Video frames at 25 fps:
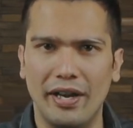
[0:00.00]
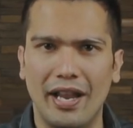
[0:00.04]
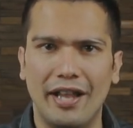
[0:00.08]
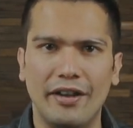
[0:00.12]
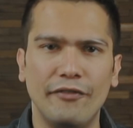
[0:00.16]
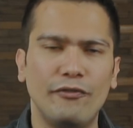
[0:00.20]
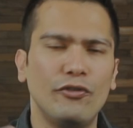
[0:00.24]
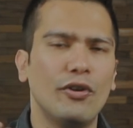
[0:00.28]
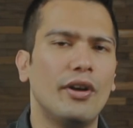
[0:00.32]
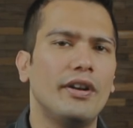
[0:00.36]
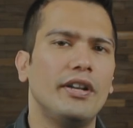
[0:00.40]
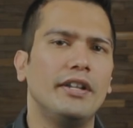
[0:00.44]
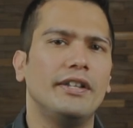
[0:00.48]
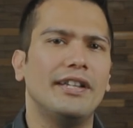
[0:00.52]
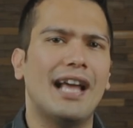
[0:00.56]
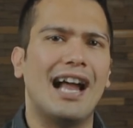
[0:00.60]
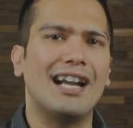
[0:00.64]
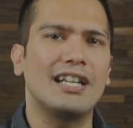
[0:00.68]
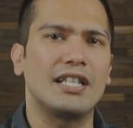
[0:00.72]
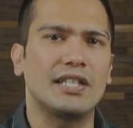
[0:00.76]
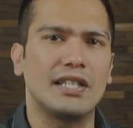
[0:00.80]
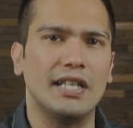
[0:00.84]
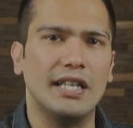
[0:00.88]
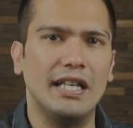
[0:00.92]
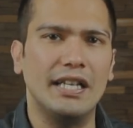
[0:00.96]
And if you're in
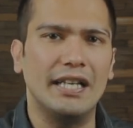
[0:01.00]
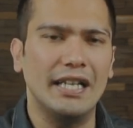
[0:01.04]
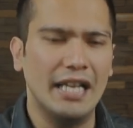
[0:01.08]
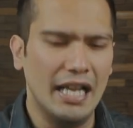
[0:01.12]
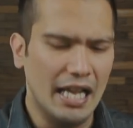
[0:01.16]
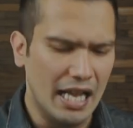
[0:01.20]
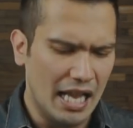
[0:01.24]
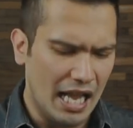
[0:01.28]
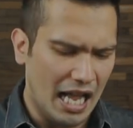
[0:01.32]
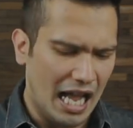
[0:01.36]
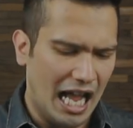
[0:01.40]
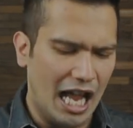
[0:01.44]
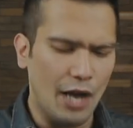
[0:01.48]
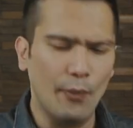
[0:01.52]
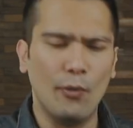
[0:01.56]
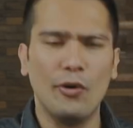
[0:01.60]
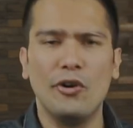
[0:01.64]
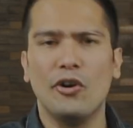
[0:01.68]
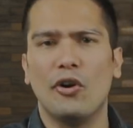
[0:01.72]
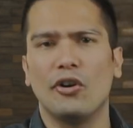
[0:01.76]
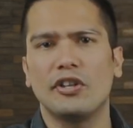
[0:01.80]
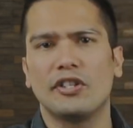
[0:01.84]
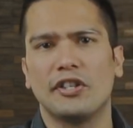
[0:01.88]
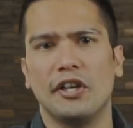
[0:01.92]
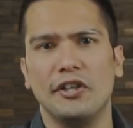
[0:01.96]
that state, I would
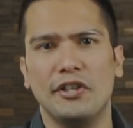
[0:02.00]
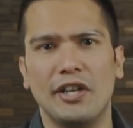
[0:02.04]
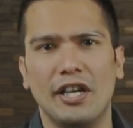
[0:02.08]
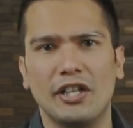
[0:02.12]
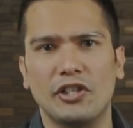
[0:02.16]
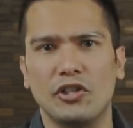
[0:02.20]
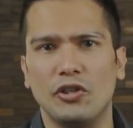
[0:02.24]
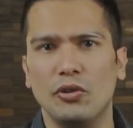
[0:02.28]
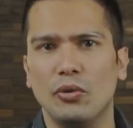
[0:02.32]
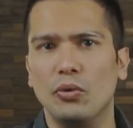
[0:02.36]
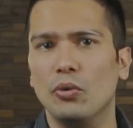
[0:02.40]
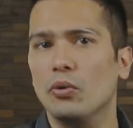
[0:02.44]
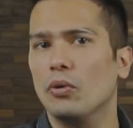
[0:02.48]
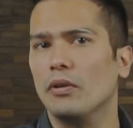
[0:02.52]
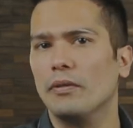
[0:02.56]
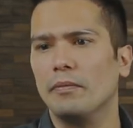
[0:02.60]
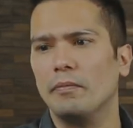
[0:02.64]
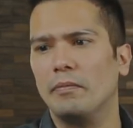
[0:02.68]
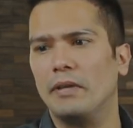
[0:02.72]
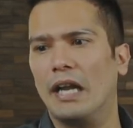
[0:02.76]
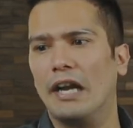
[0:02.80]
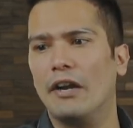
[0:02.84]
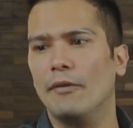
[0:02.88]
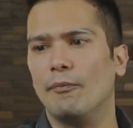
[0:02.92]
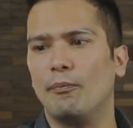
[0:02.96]
not suggest you
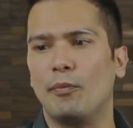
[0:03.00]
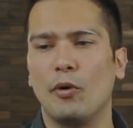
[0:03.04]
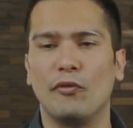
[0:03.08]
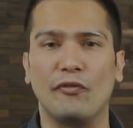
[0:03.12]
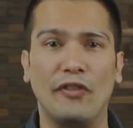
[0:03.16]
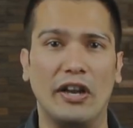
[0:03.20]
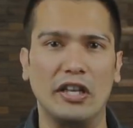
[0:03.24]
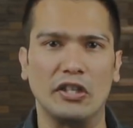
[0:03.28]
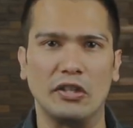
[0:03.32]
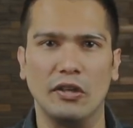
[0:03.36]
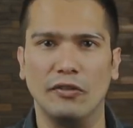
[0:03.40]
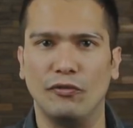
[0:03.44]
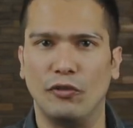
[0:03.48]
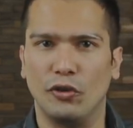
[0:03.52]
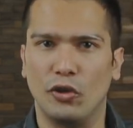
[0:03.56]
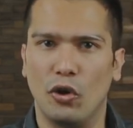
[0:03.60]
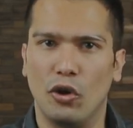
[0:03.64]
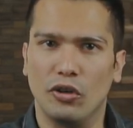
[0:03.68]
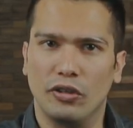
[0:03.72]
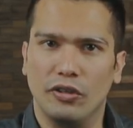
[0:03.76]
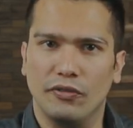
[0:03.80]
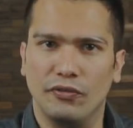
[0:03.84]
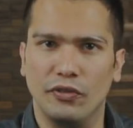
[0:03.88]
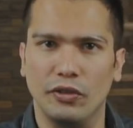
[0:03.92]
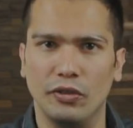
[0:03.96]
get a professional
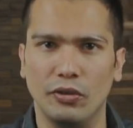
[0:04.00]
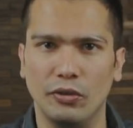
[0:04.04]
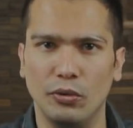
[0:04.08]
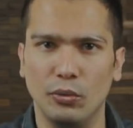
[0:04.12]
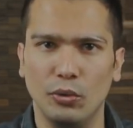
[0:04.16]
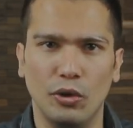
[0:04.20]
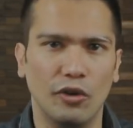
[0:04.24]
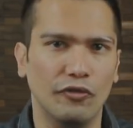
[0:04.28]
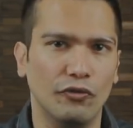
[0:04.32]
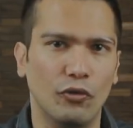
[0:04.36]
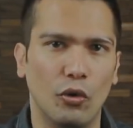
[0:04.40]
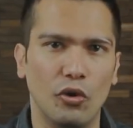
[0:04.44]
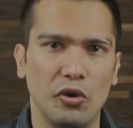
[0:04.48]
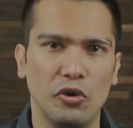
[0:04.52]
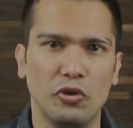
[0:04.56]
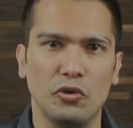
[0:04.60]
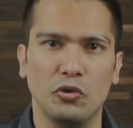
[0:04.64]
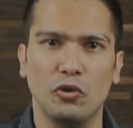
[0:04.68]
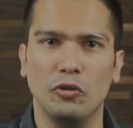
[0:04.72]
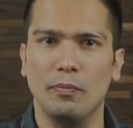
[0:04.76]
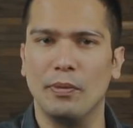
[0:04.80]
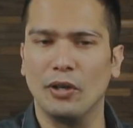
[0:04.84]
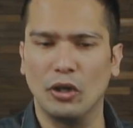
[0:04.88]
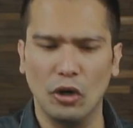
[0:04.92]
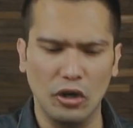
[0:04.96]
photographer to do your photo
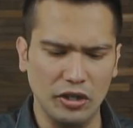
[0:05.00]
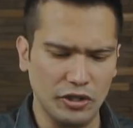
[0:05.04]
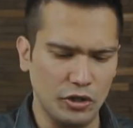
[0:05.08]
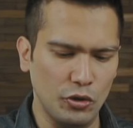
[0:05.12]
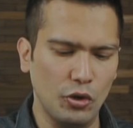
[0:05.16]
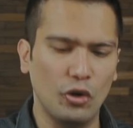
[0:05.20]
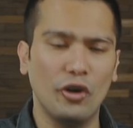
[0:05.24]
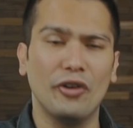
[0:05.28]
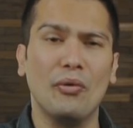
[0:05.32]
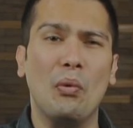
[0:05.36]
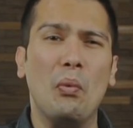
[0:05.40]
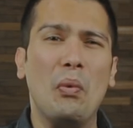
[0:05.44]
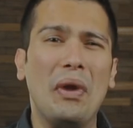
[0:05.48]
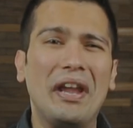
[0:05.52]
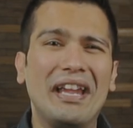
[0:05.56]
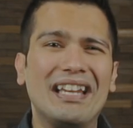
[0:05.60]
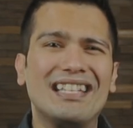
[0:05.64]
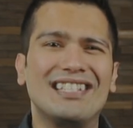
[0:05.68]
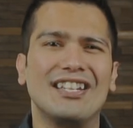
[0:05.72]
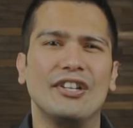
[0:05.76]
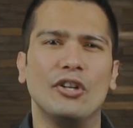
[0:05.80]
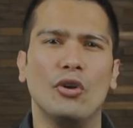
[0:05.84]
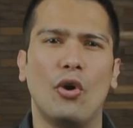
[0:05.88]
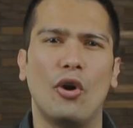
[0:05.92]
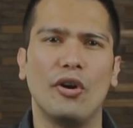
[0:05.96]
shoot because you're going to
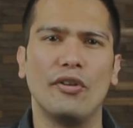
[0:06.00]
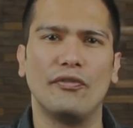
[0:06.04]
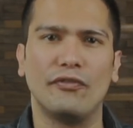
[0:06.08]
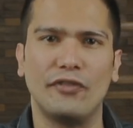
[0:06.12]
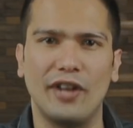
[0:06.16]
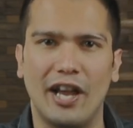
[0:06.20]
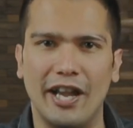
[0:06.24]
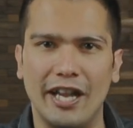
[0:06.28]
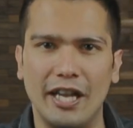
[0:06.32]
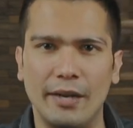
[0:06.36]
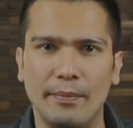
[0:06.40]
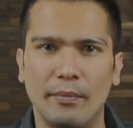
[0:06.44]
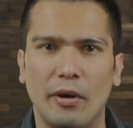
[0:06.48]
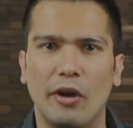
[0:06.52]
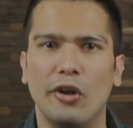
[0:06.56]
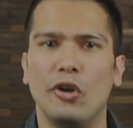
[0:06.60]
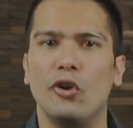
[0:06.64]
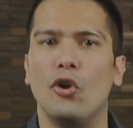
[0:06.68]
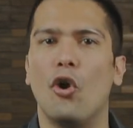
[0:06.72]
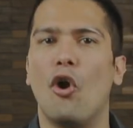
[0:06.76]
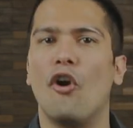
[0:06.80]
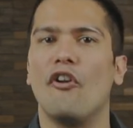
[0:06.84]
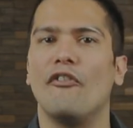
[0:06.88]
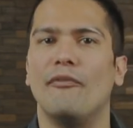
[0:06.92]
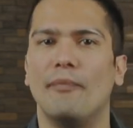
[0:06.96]
waste a lot of time, a
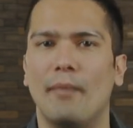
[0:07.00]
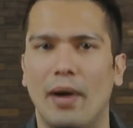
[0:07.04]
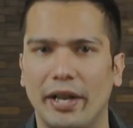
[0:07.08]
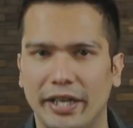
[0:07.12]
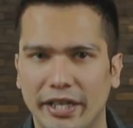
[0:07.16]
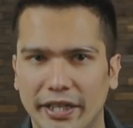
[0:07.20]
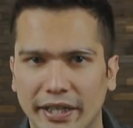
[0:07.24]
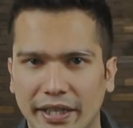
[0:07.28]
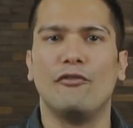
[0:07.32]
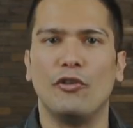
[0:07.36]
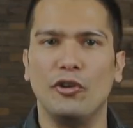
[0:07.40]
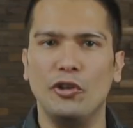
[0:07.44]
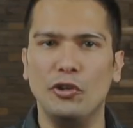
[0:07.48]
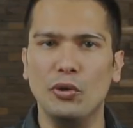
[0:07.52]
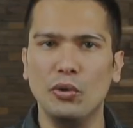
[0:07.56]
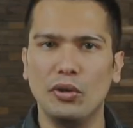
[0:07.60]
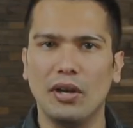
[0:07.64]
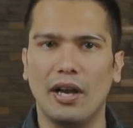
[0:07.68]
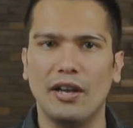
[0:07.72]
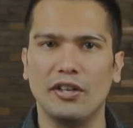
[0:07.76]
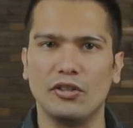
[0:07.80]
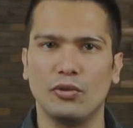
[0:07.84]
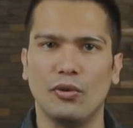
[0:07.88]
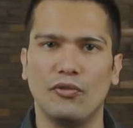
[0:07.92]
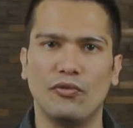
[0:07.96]
lot of money. And for you
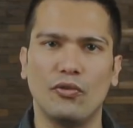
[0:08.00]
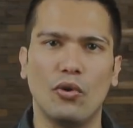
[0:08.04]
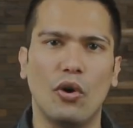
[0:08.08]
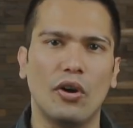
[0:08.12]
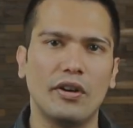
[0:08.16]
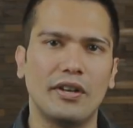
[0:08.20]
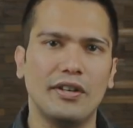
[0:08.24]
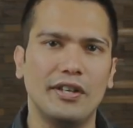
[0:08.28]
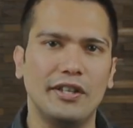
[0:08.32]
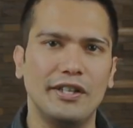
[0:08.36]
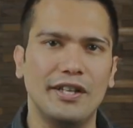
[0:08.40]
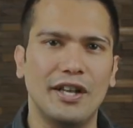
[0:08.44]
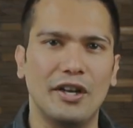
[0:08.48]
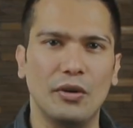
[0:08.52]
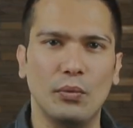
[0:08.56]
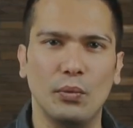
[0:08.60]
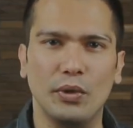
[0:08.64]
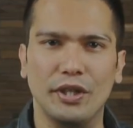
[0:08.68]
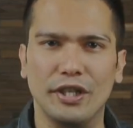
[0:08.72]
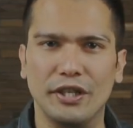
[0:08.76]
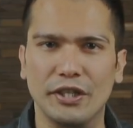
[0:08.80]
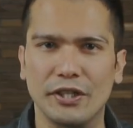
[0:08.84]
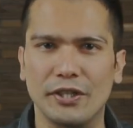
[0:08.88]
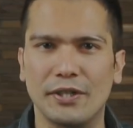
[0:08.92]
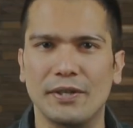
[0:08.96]
guys who have gotten it done
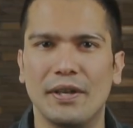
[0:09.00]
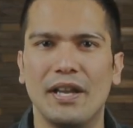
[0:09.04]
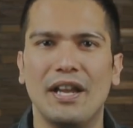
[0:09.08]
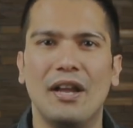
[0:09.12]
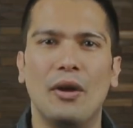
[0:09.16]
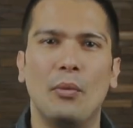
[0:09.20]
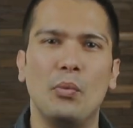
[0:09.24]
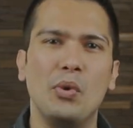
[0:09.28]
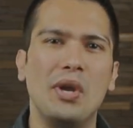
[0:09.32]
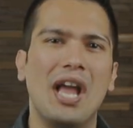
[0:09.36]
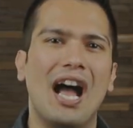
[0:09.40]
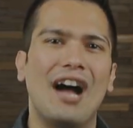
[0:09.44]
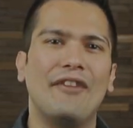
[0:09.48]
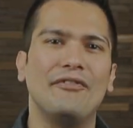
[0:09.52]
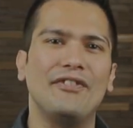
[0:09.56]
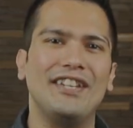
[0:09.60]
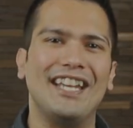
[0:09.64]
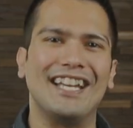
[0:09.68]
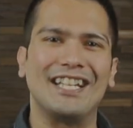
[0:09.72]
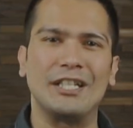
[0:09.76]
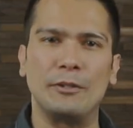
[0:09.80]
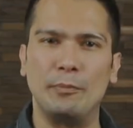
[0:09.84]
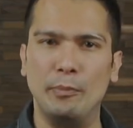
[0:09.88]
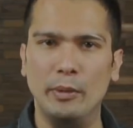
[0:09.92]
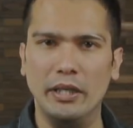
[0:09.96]
with us, we have the
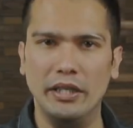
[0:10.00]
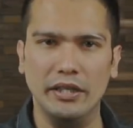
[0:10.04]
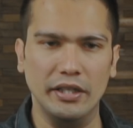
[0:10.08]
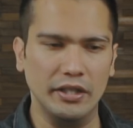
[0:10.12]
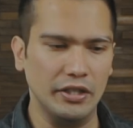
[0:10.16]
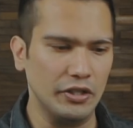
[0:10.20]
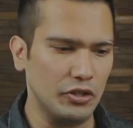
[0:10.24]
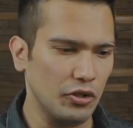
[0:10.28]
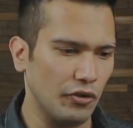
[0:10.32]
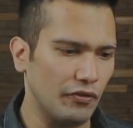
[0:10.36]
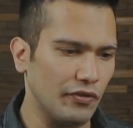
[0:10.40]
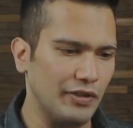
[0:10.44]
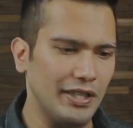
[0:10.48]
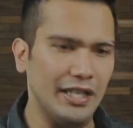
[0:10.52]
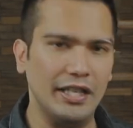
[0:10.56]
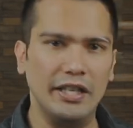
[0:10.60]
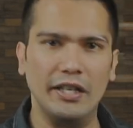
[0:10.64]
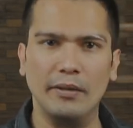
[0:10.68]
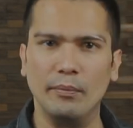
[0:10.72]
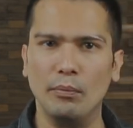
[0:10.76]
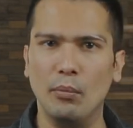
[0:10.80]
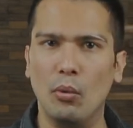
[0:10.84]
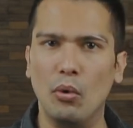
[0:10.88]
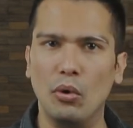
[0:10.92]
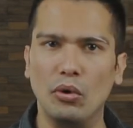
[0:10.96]
experience of
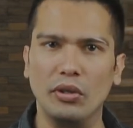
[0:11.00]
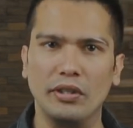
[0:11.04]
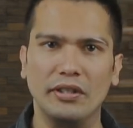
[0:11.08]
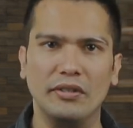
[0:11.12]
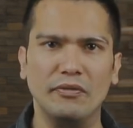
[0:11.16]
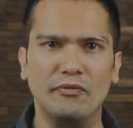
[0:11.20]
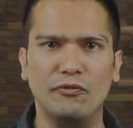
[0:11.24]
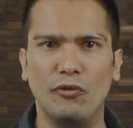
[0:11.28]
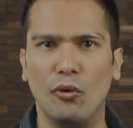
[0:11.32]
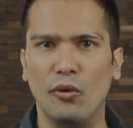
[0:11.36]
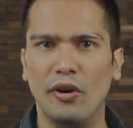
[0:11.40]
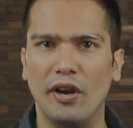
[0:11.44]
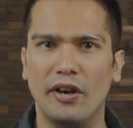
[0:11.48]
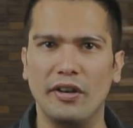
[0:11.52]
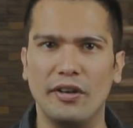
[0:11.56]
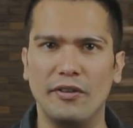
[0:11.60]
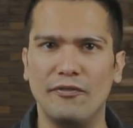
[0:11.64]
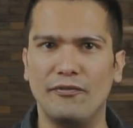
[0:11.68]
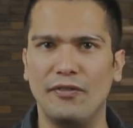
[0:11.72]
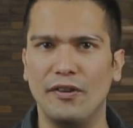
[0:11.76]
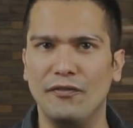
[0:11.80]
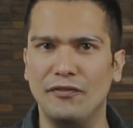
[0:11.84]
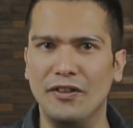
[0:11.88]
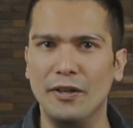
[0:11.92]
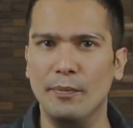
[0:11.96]
creating more than
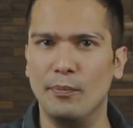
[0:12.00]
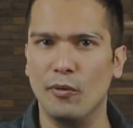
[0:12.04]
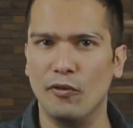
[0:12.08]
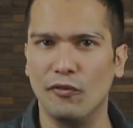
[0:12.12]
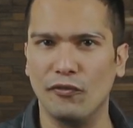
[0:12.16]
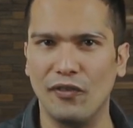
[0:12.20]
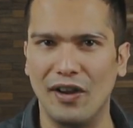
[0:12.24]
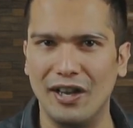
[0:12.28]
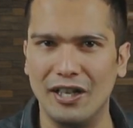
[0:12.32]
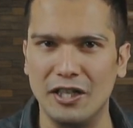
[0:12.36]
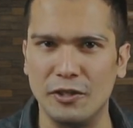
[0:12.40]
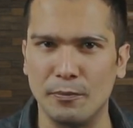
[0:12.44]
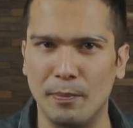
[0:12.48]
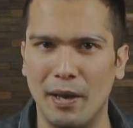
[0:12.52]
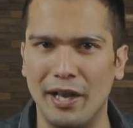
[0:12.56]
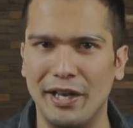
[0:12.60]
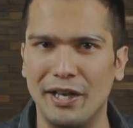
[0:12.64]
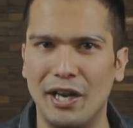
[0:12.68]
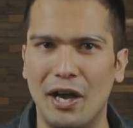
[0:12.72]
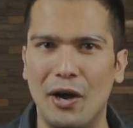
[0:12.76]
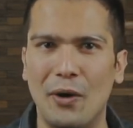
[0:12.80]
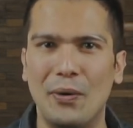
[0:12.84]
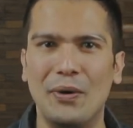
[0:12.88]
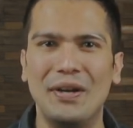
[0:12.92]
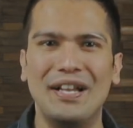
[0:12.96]
450 profiles by
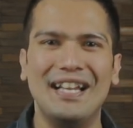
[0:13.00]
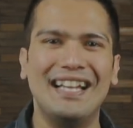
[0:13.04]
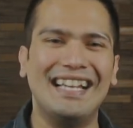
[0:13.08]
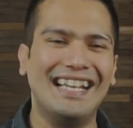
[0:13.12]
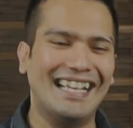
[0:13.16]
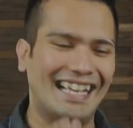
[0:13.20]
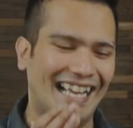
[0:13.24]
now.